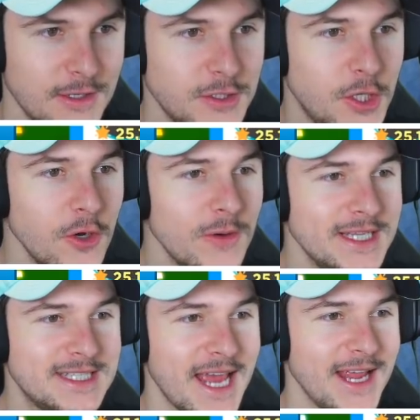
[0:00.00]
Two
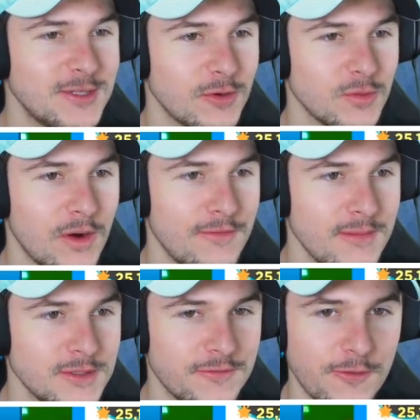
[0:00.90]
insane swords. One of them
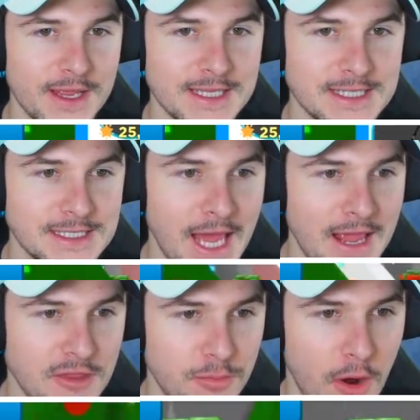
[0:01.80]
is a freaking scythe,